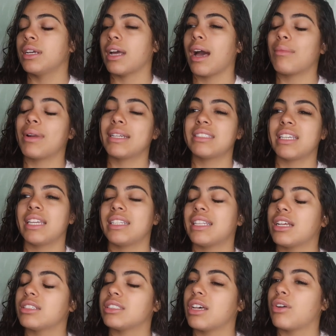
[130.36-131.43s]
I'm not saying
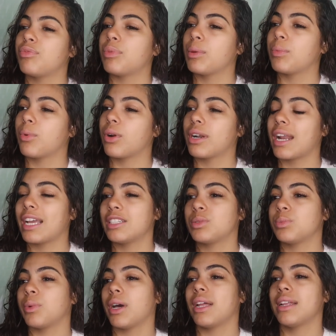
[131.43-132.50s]
down south people are nice,
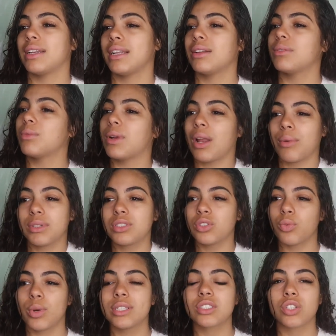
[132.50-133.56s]
but when I went to
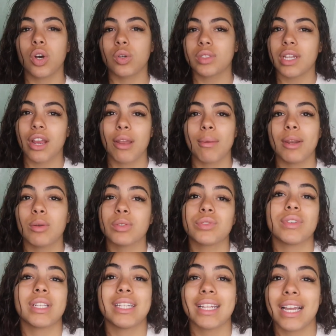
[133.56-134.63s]
the West Coast, everybody
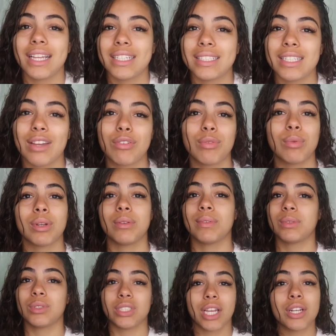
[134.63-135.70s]
was really nice, everybody
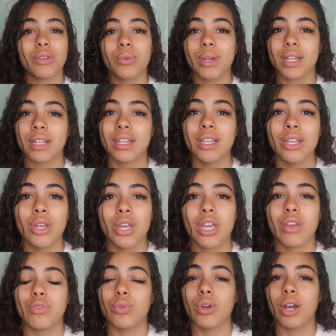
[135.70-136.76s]
was genuine.
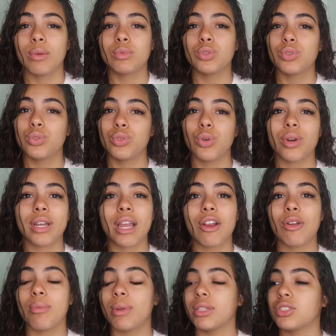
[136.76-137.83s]
If you come to New York,
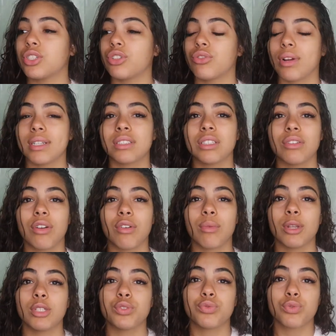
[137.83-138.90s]
everybody's aggressive,
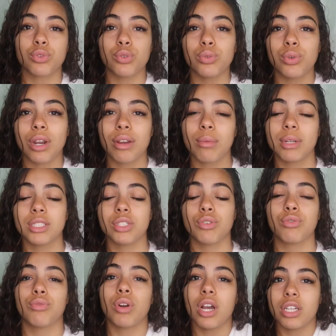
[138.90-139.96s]
everybody's rude, everybody's in
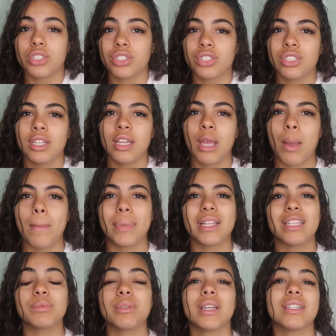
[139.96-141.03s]
a rush. But
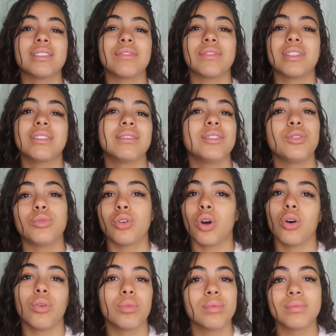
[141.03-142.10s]
that's because of, you
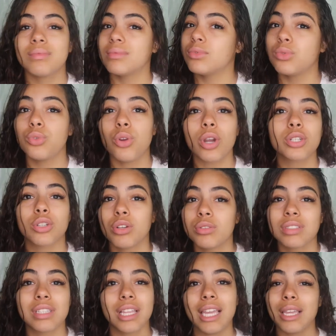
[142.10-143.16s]
know, New York
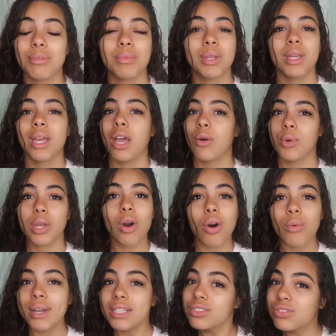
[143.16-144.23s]
don't sleep. We
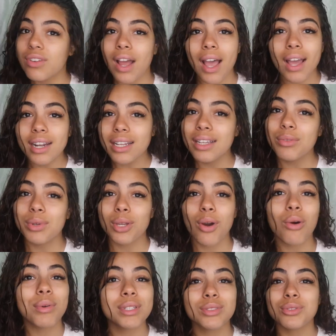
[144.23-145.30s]
always grinding, we
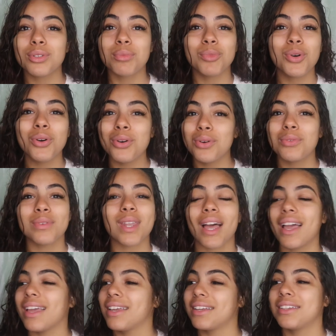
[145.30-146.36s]
always on the move.
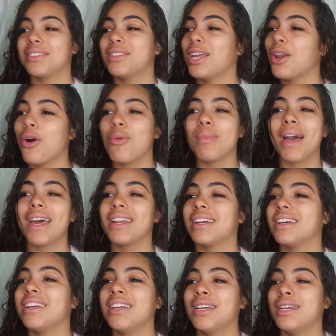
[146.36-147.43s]
Like, it don't
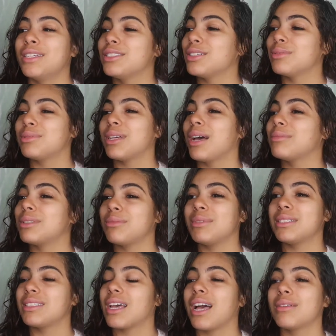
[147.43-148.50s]
matter. Sometimes there
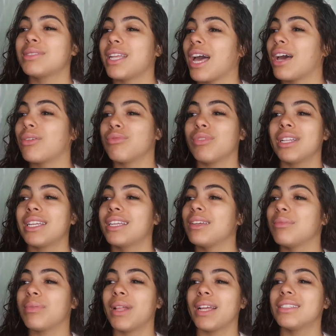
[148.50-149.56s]
be times that I don't really
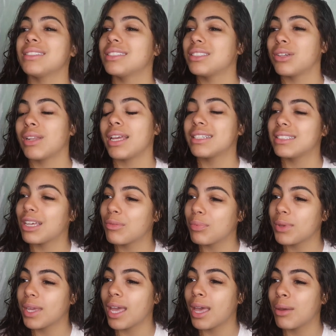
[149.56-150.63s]
get plans until like 10
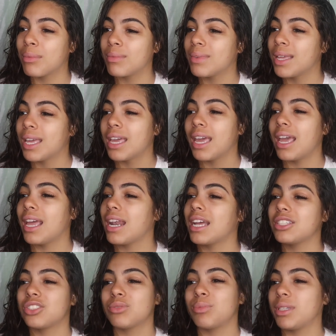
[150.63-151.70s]
p.m. and
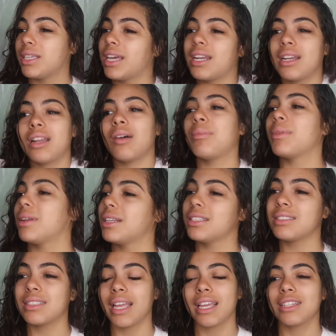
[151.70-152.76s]
I just be getting up and
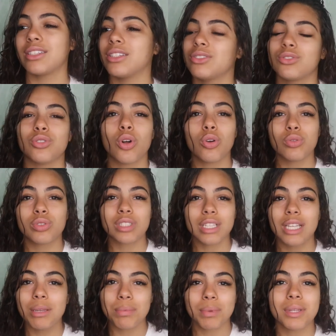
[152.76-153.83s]
it's like there's no
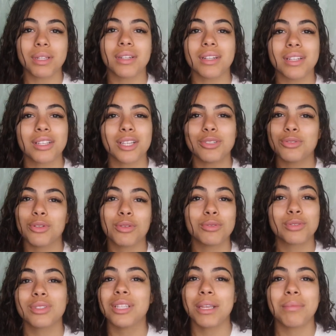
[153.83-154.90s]
sleeping. There's no
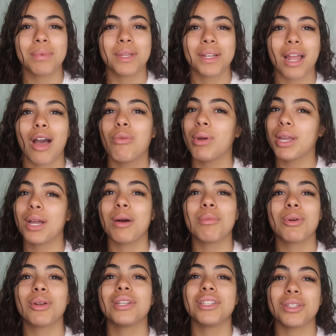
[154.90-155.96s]
sleeping. I wake up
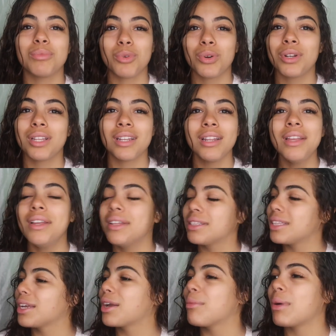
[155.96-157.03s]
early in the morning,
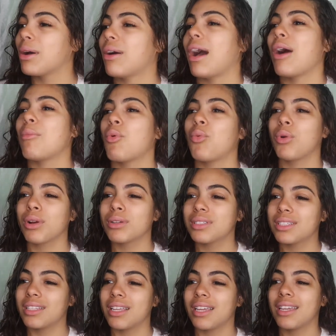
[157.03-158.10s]
think about how I'm gonna work
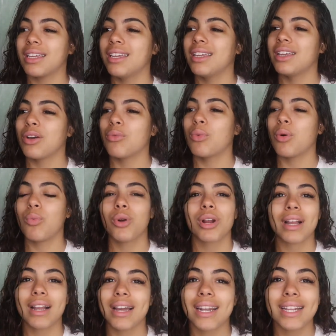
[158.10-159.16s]
today, what
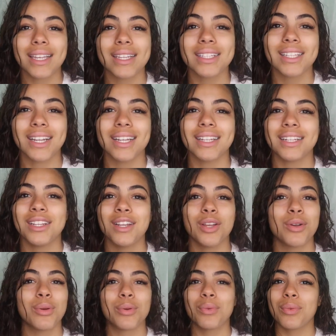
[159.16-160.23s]
work I gotta get done.
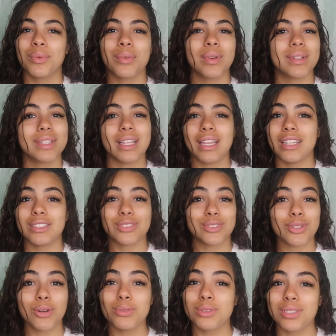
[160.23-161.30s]
There is
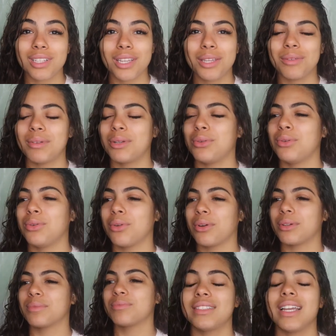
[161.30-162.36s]
no sleep in New
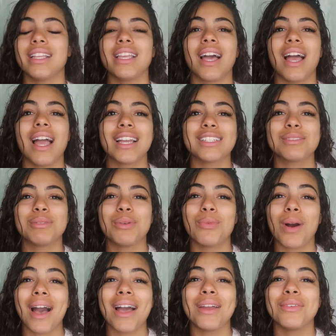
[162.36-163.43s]
York. Then y'all ask me
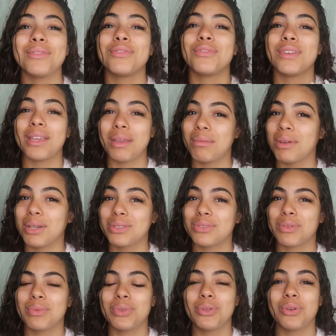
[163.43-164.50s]
why females
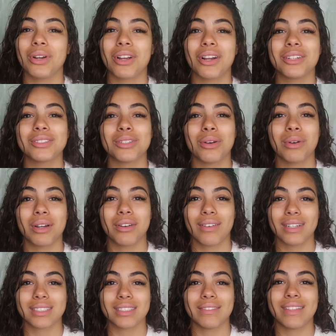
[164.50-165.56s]
from New York are so
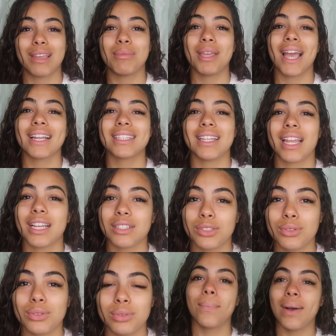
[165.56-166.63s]
aggressive. They be acting like dudes.